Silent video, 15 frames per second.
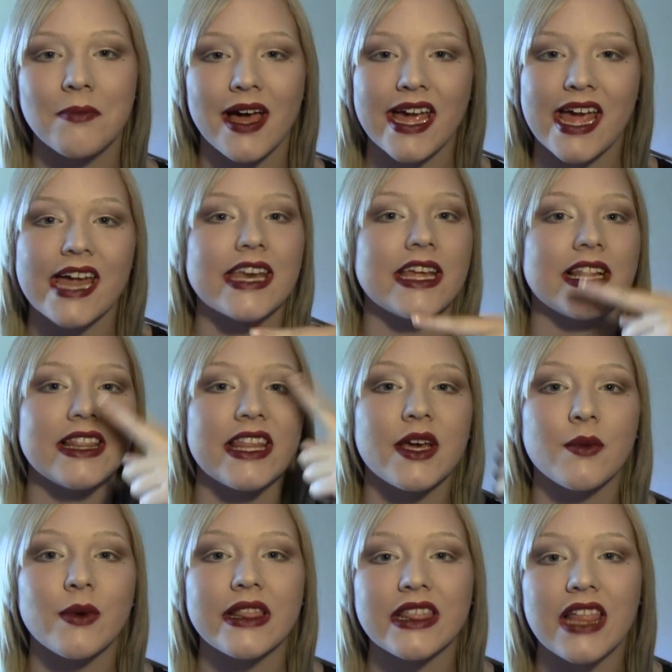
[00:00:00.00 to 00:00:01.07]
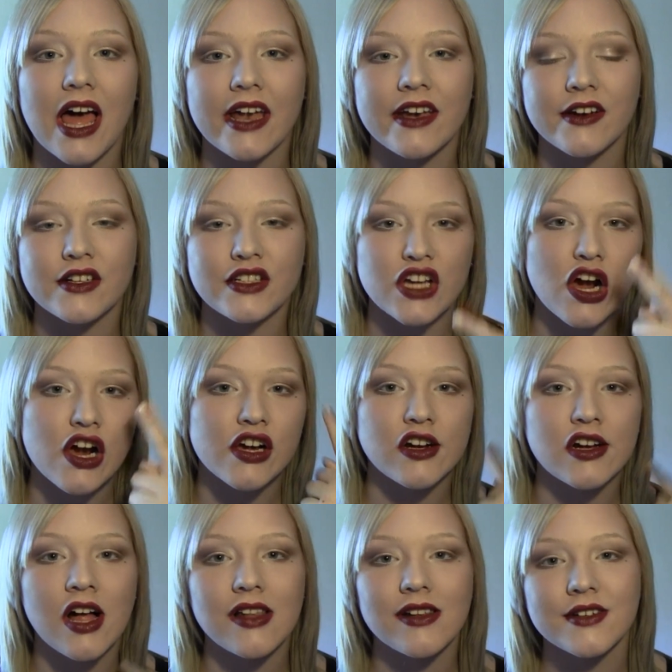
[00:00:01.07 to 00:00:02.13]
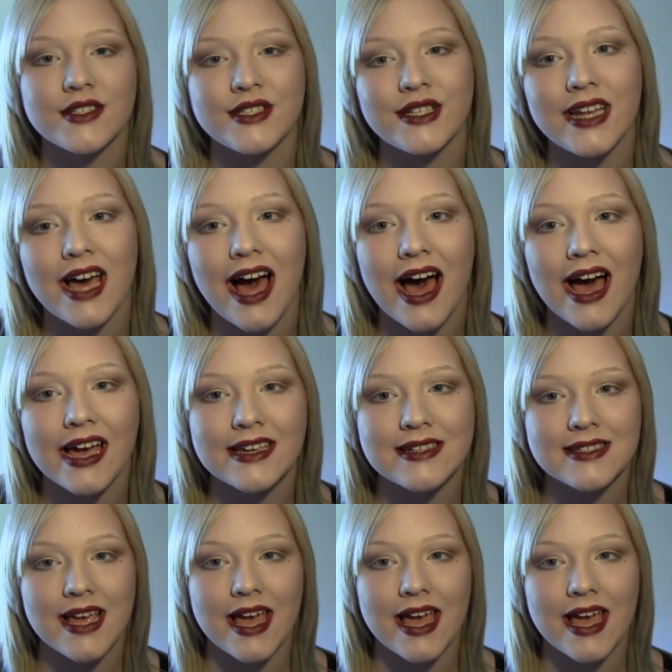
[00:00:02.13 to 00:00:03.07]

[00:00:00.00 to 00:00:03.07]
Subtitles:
by adding liquid liner, darker colors to the eyes,